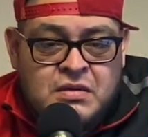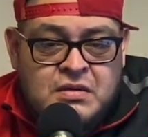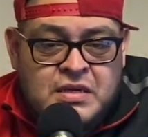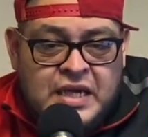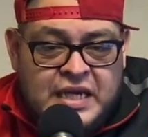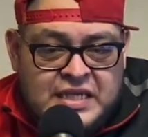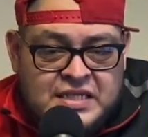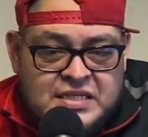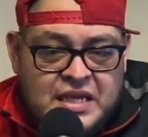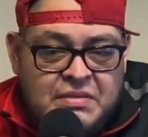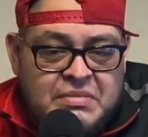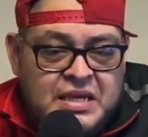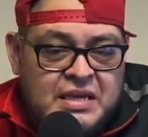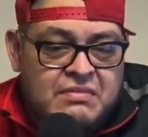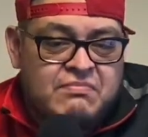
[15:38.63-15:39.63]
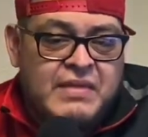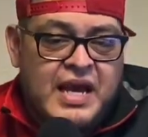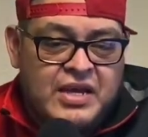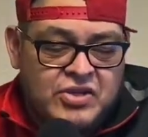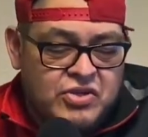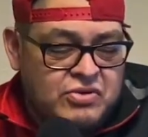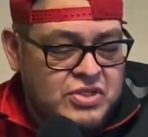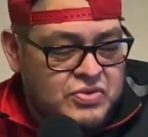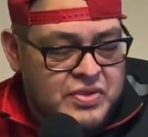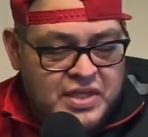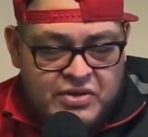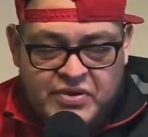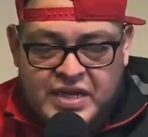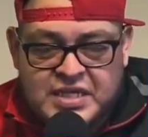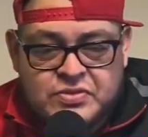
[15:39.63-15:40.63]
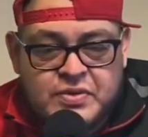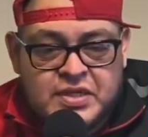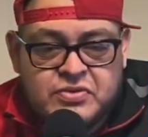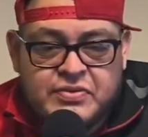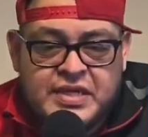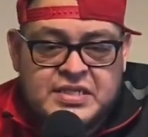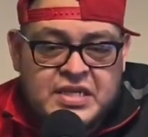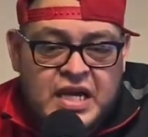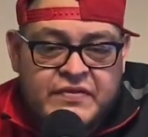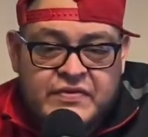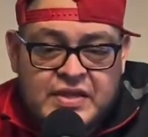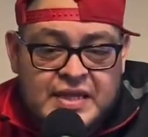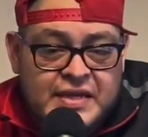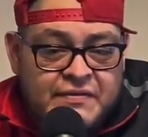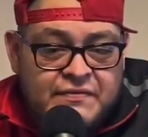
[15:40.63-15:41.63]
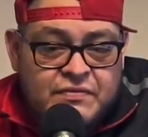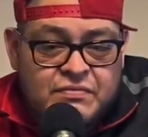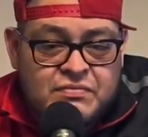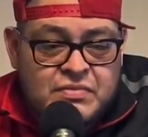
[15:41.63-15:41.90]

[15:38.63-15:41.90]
It's the same thing. Matt Hughes, one of the greatest welterweights to ever live.